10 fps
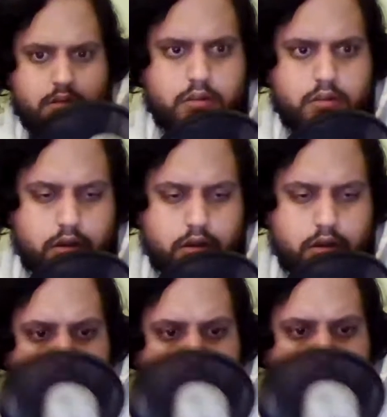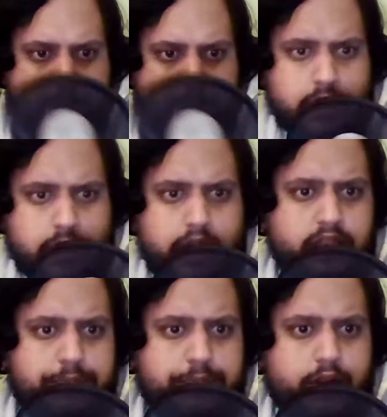All right. But yeah,
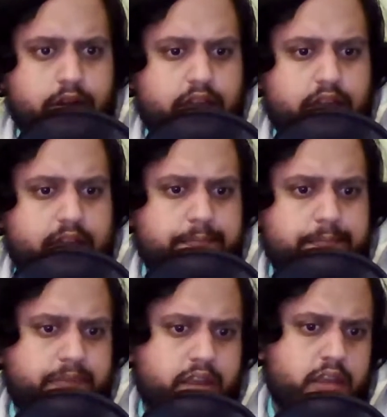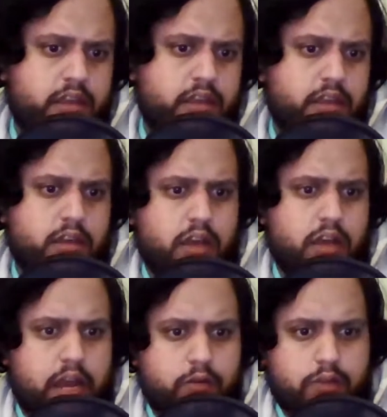it's a pretty good game.
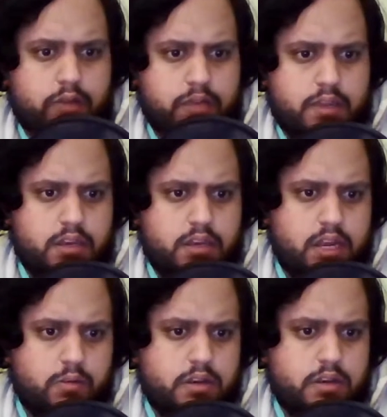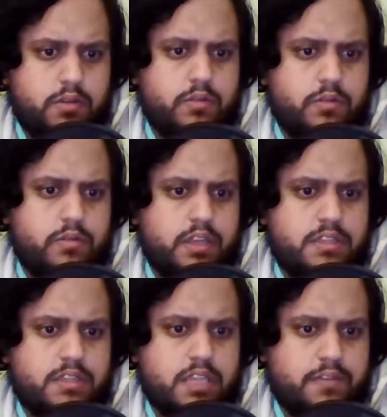I would recommend anyone who
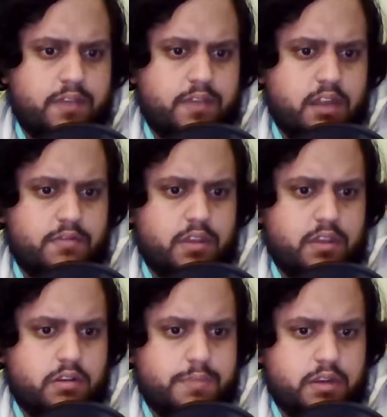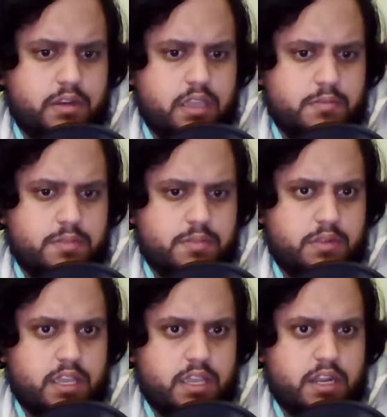is a fan of the Earthbound games to
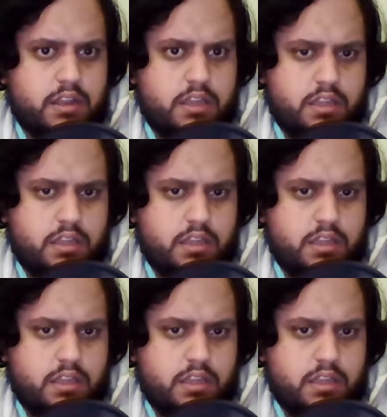play it.